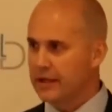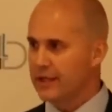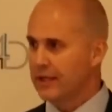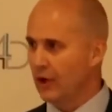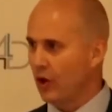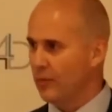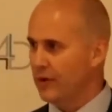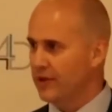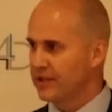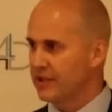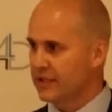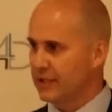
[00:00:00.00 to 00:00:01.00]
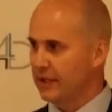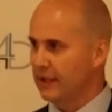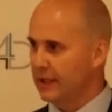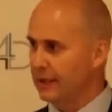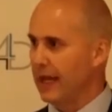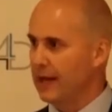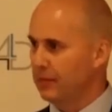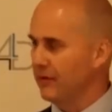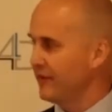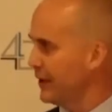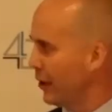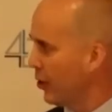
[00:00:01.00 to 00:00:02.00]
e-commerce. It's an
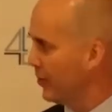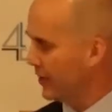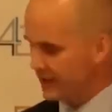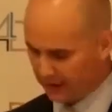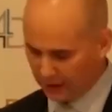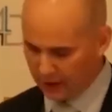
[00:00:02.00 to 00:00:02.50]
enabler of e-commerce